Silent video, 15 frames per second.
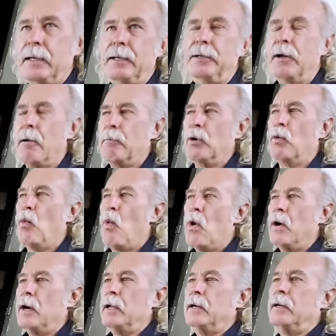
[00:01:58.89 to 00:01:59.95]
number
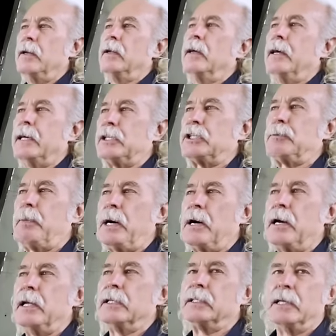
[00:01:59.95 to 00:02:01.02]
one
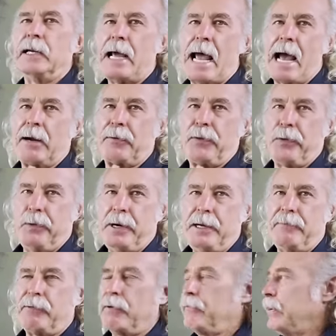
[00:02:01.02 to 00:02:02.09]
experience in Act 3
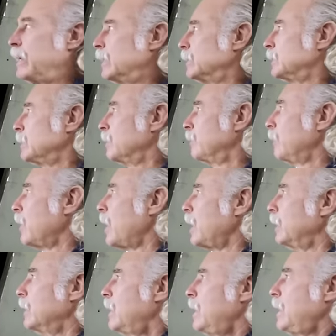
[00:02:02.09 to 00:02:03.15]
for Fantasy of
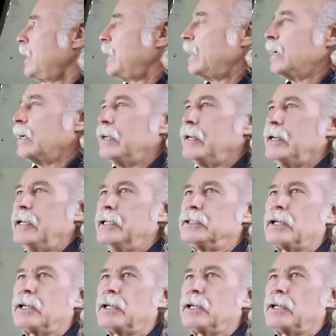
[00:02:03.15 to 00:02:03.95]
Flight and it's